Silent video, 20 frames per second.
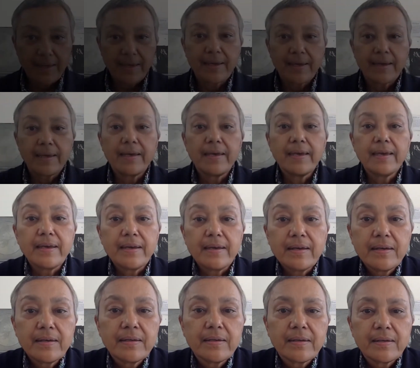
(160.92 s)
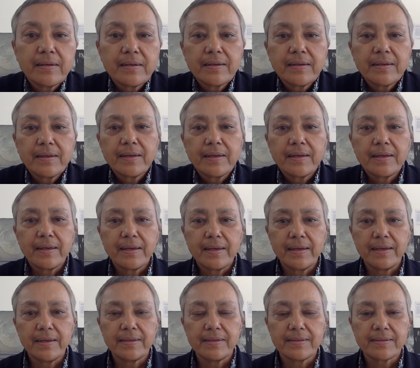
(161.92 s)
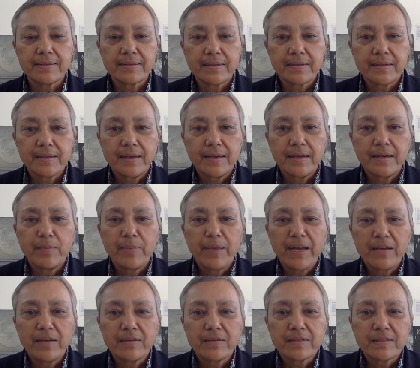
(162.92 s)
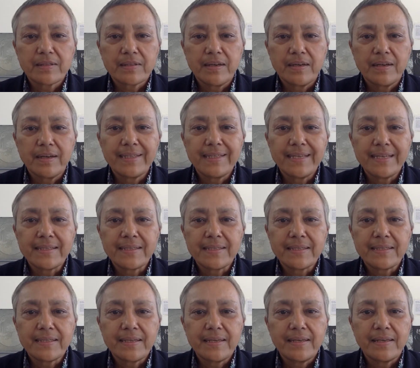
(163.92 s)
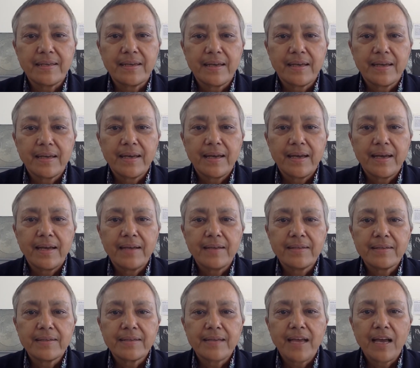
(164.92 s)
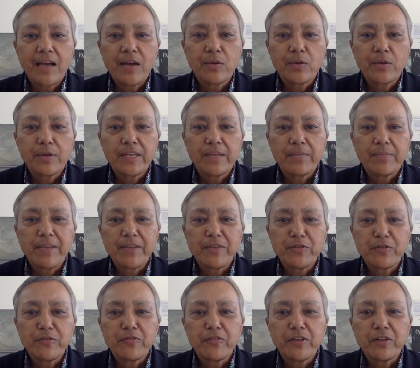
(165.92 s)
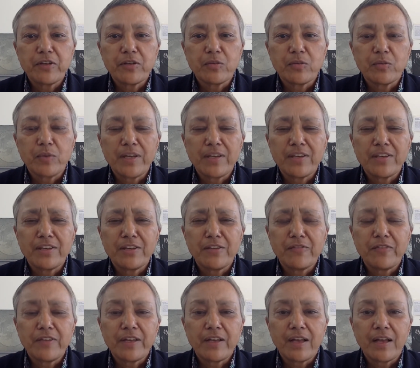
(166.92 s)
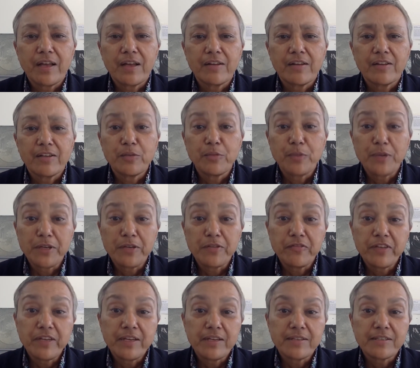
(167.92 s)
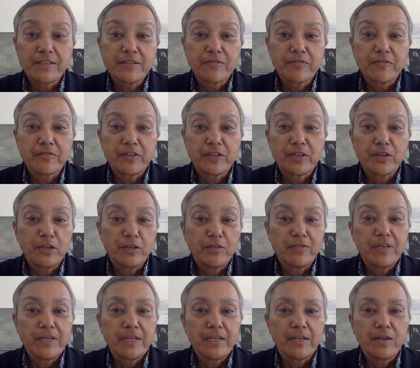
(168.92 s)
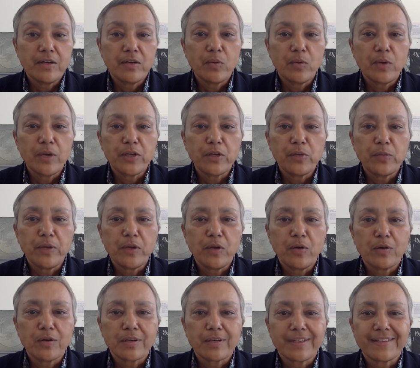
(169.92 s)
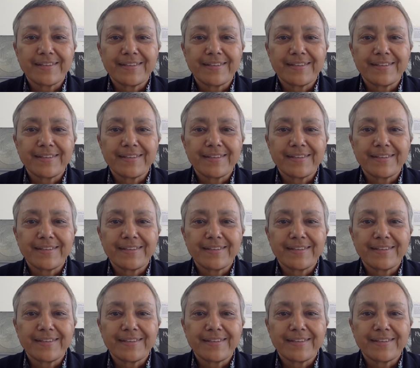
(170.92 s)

Here is about identity and how it makes you feel when you feel as if you don't really know where you belong.